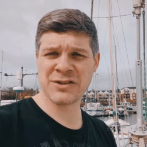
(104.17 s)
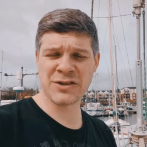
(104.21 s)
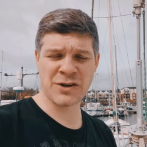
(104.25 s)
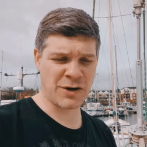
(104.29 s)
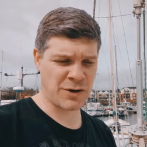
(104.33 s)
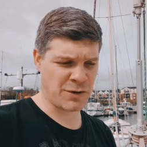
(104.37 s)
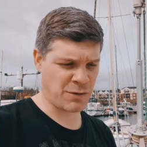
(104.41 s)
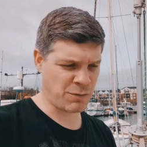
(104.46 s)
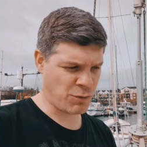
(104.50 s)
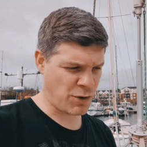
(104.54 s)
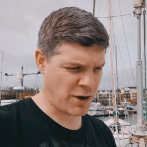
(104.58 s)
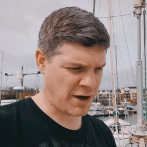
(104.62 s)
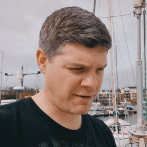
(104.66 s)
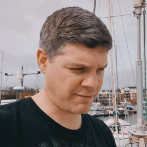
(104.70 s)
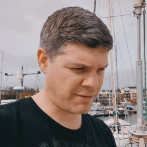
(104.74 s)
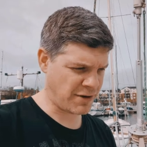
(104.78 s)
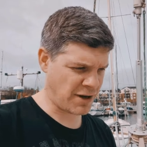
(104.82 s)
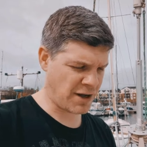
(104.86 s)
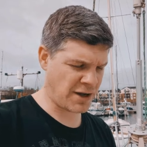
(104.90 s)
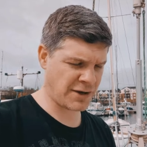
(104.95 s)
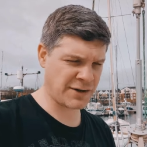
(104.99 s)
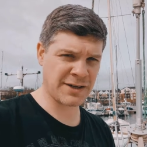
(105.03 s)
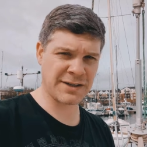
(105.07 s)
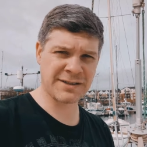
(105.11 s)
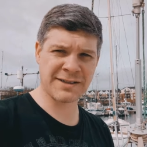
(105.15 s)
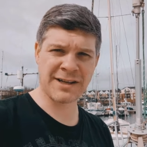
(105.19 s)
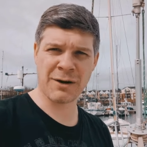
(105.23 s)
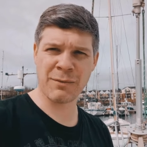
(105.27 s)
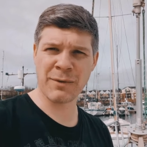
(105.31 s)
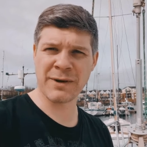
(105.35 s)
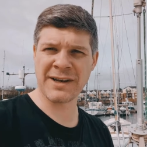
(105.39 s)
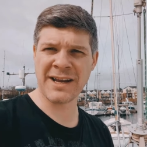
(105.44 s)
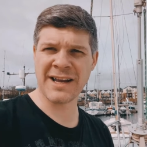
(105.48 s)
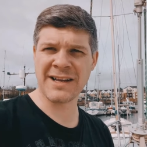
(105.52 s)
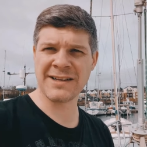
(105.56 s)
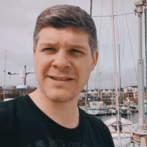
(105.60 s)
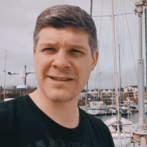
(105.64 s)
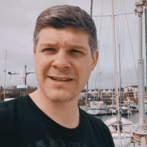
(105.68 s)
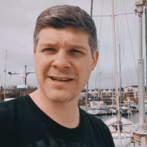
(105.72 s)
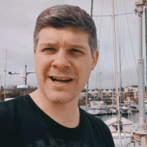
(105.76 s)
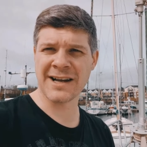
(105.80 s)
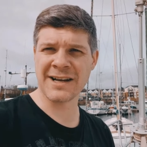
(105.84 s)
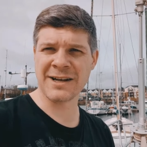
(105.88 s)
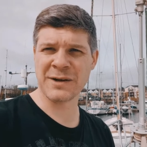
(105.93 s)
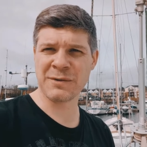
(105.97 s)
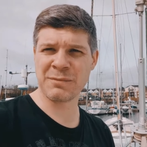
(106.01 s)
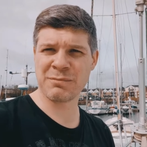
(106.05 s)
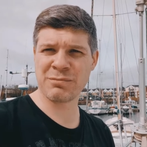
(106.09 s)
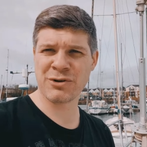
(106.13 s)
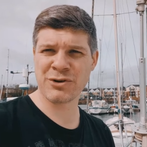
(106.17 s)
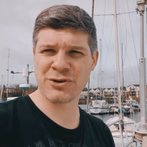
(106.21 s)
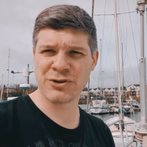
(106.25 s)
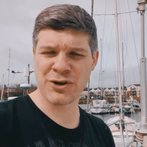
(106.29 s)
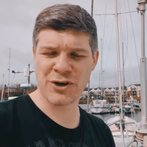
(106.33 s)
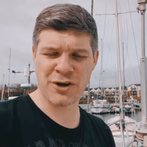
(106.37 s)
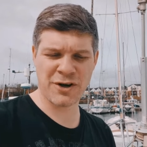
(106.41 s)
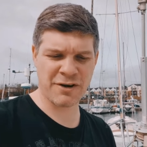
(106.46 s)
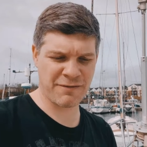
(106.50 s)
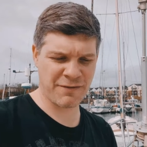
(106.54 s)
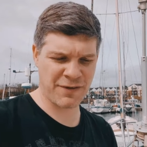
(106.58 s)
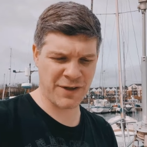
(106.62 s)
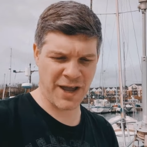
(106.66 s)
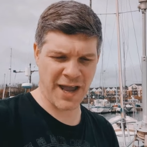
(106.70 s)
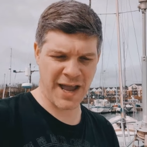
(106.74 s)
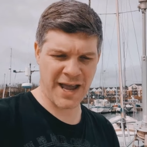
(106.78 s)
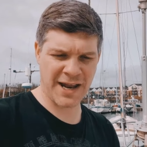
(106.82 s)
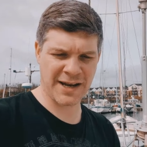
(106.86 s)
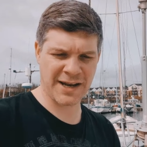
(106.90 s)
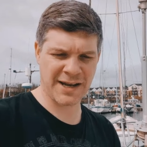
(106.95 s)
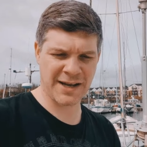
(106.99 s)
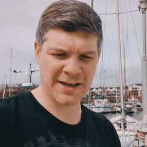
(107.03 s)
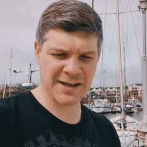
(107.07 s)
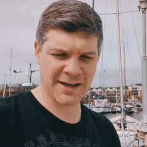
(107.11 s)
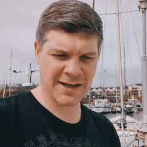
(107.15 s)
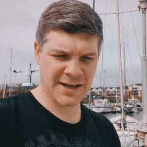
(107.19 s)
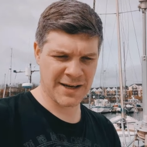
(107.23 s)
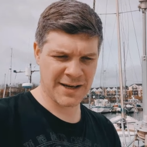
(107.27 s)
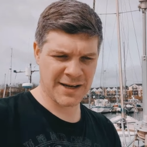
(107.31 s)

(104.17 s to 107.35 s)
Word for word: So what I've learned is that we need to kind of preserve the inner